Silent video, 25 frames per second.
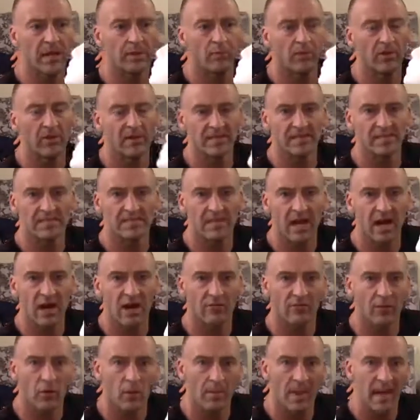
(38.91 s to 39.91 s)
one of these
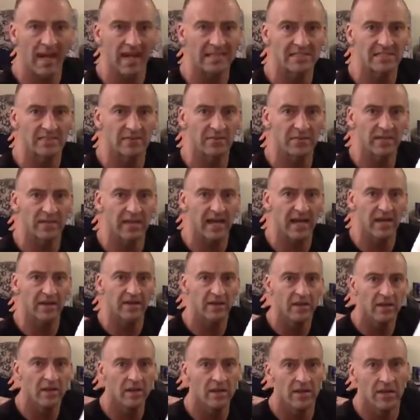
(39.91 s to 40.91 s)
styrofoam heads if you
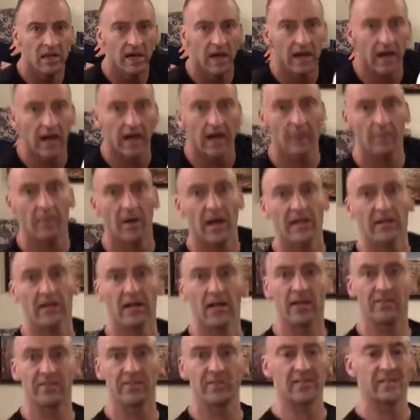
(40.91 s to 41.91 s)
can. I
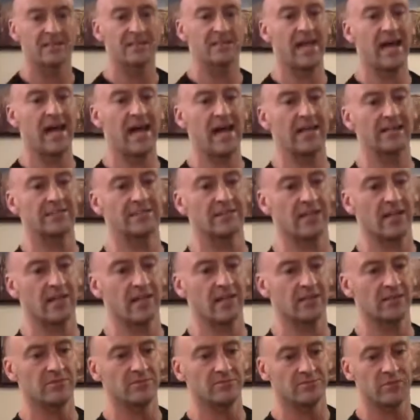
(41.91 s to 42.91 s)
got this at
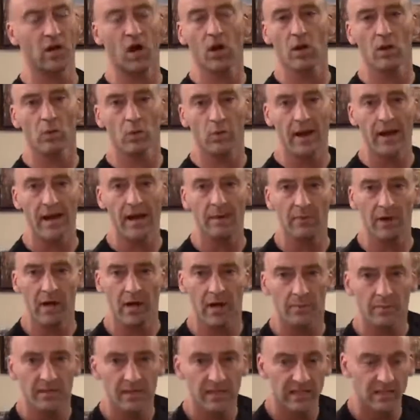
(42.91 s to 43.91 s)
Dollarama,
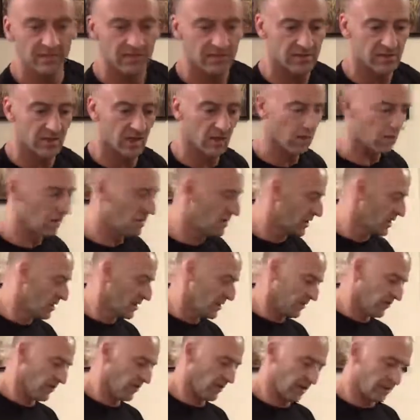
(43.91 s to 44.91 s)
I believe. So
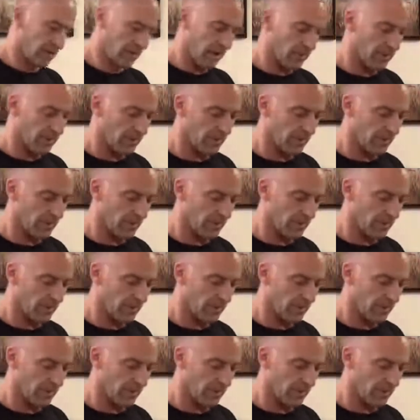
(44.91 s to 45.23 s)
for a couple of